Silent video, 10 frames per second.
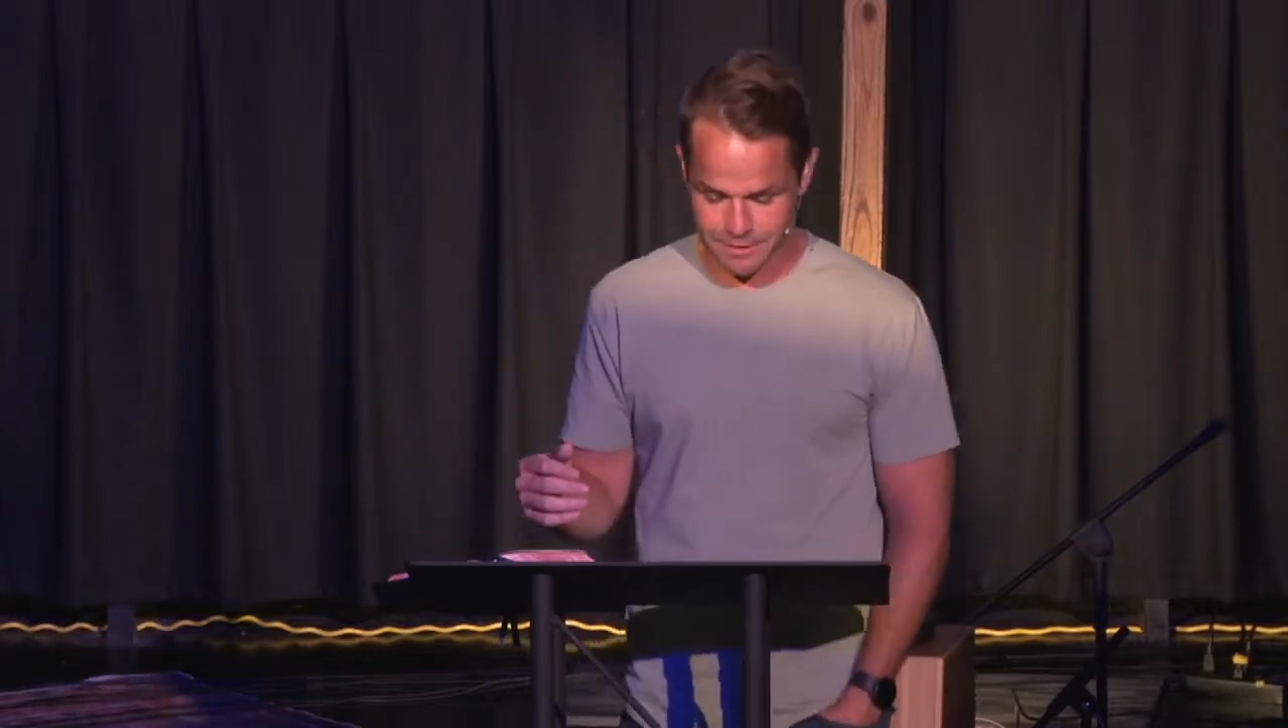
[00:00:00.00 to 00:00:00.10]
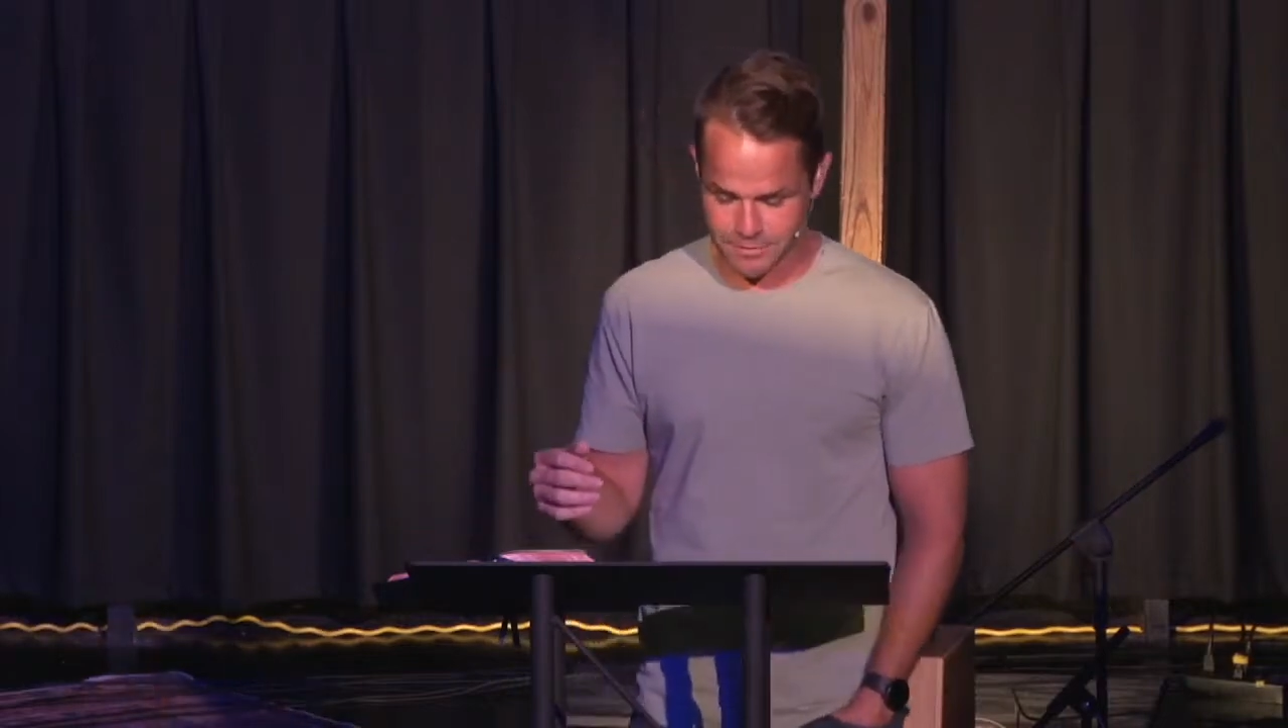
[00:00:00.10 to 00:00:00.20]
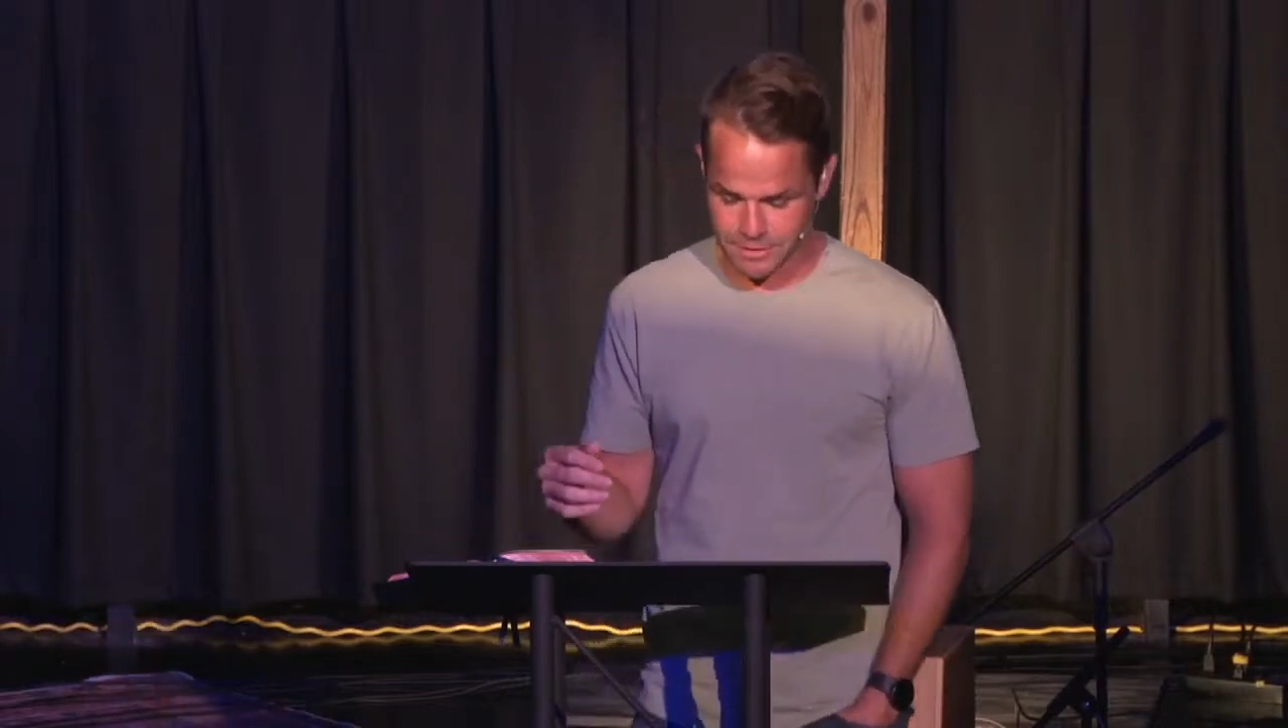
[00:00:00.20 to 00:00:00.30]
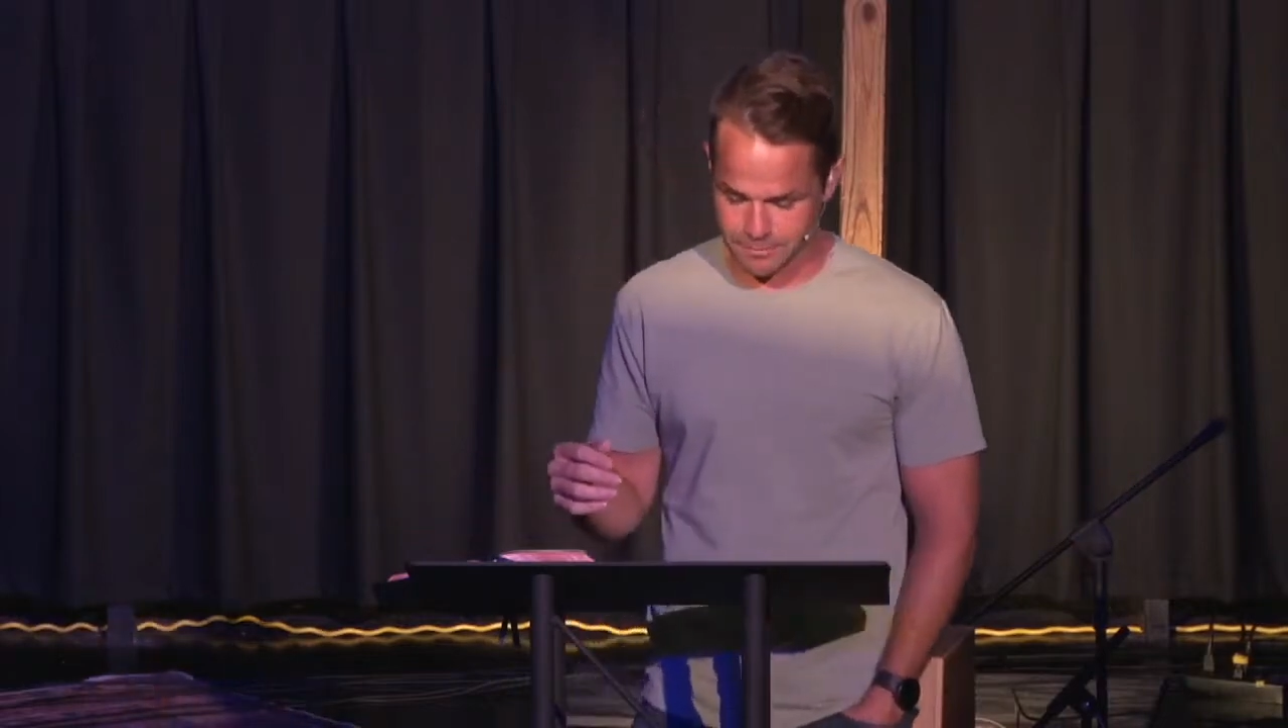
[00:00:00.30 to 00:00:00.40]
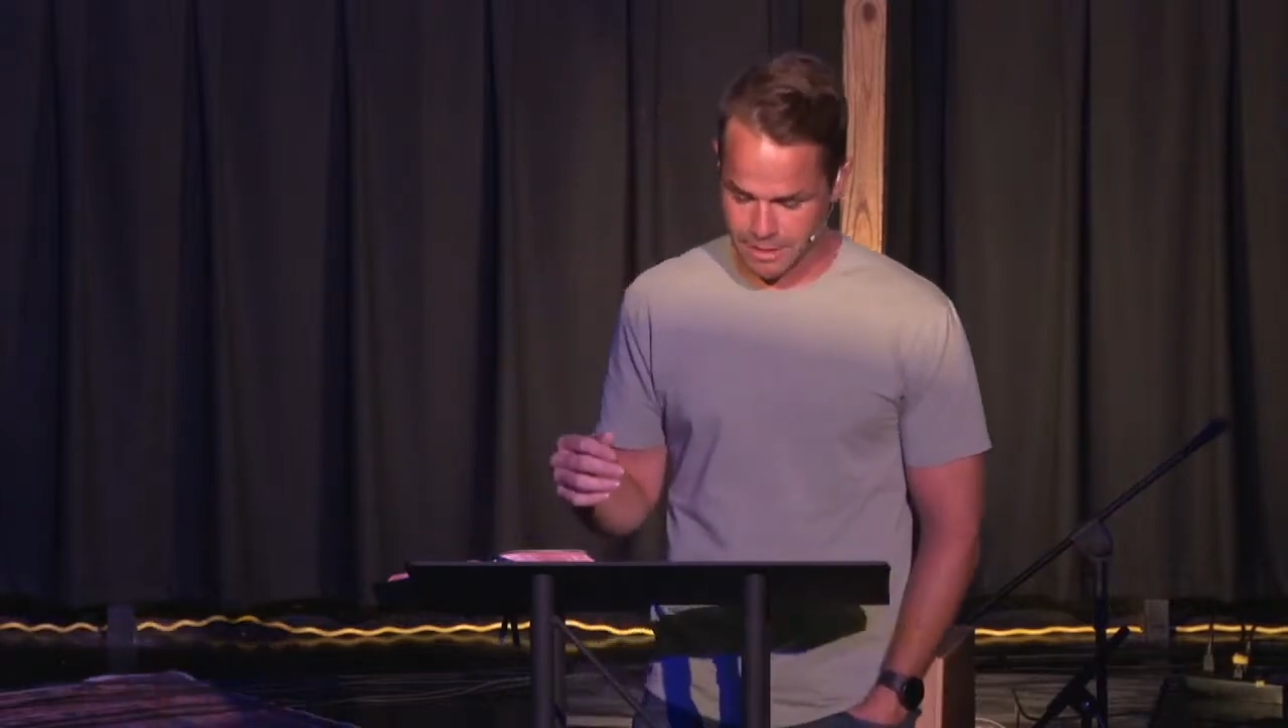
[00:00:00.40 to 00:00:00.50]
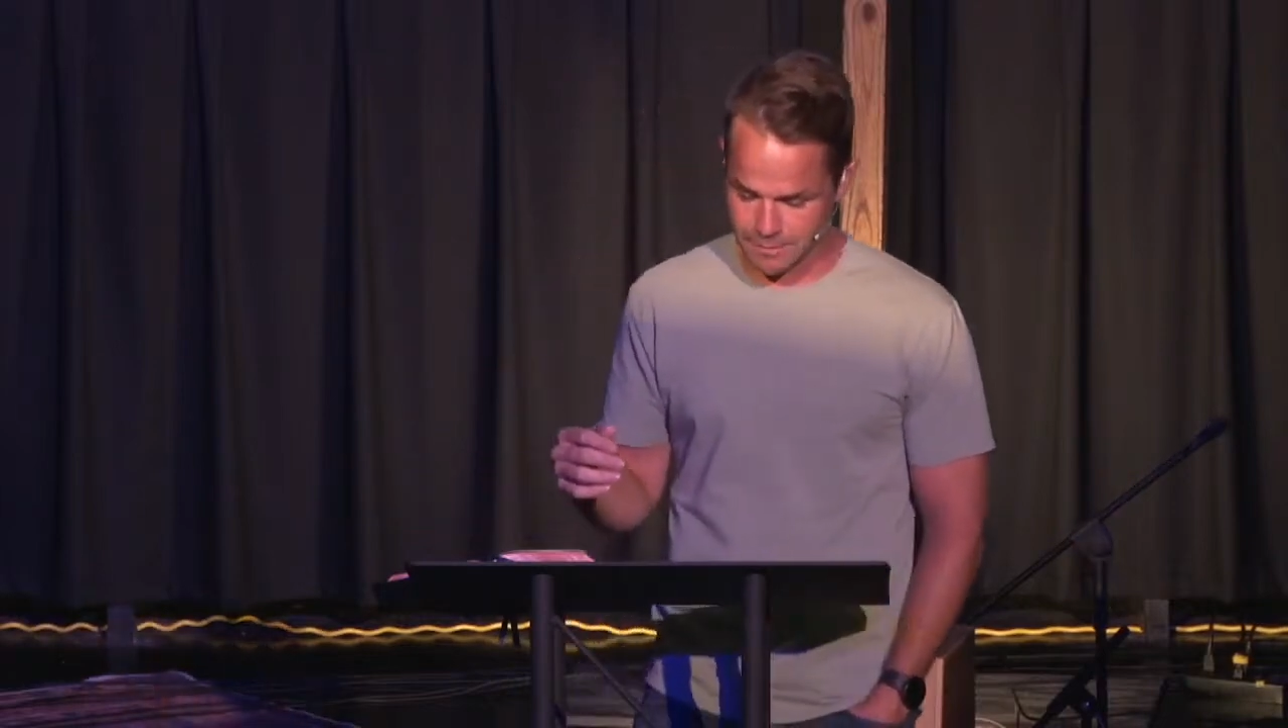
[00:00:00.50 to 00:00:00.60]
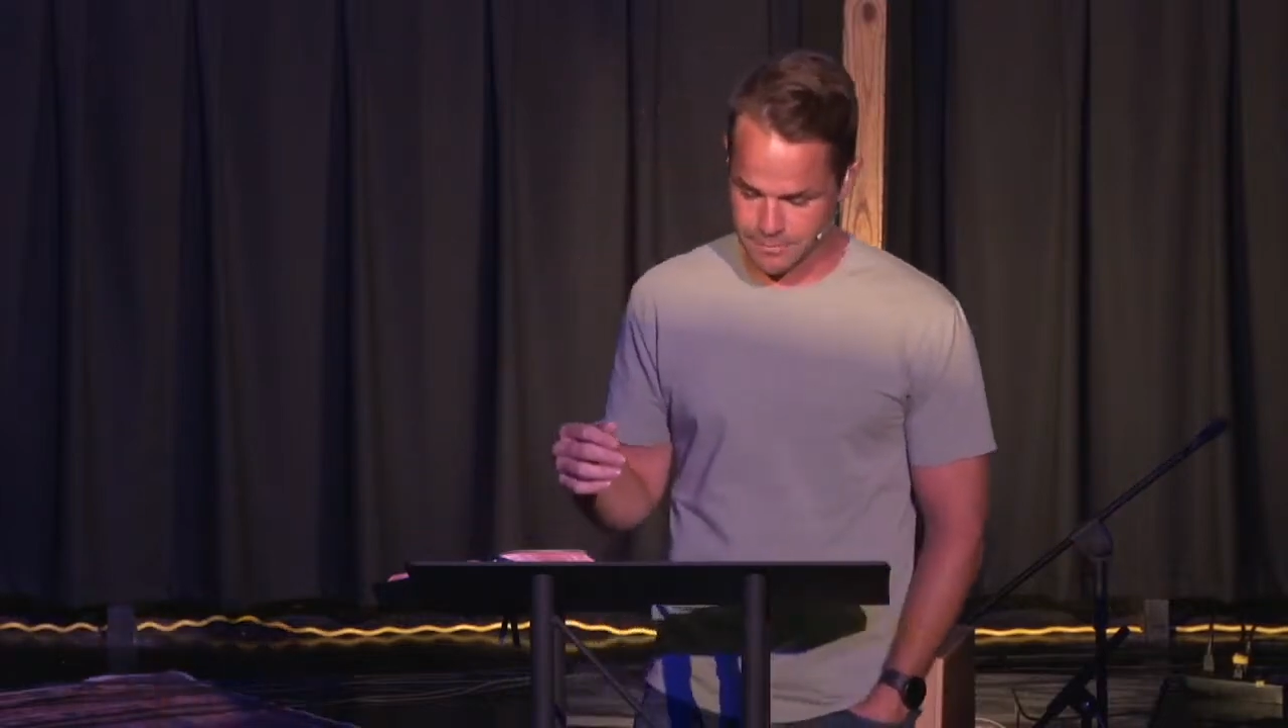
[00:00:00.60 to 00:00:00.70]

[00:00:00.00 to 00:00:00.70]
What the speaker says: sometimes